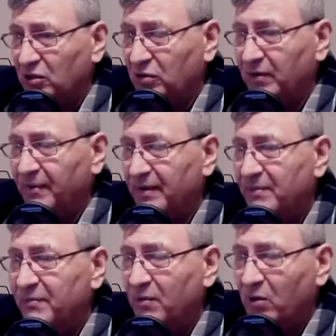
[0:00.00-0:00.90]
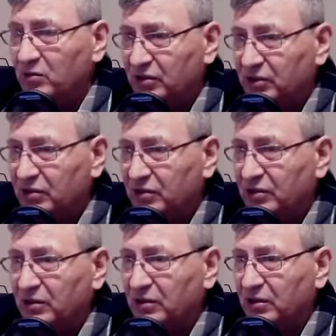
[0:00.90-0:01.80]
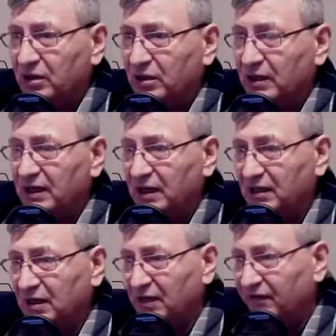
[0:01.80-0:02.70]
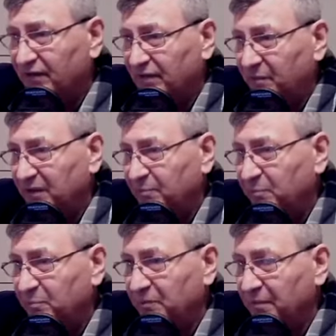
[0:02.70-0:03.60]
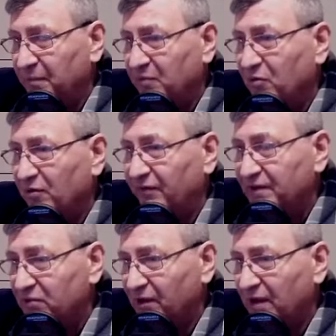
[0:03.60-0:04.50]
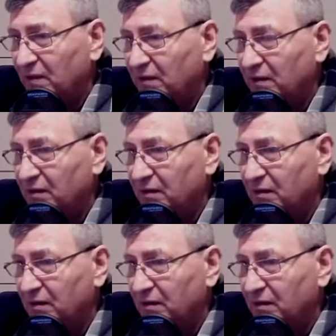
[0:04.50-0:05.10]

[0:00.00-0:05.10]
You remember Moses. He delivered the, pe the people of Israel